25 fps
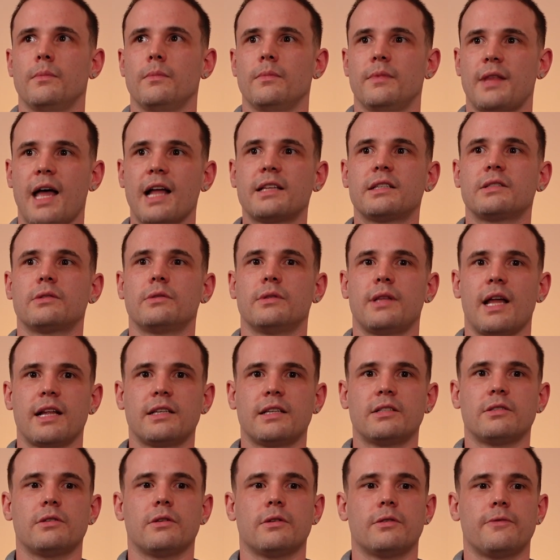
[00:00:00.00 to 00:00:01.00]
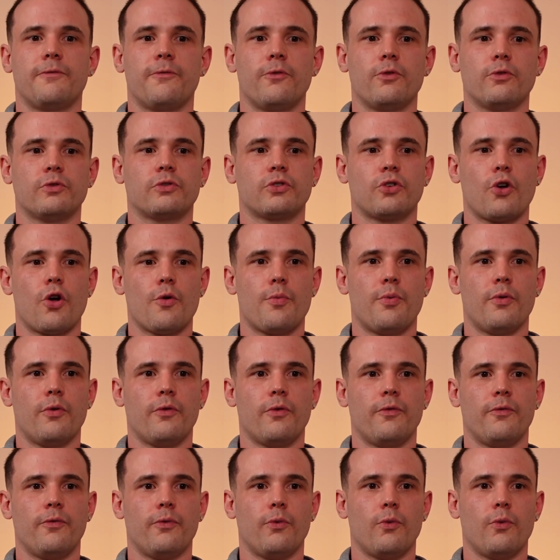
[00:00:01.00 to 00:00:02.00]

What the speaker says: That's the full scope of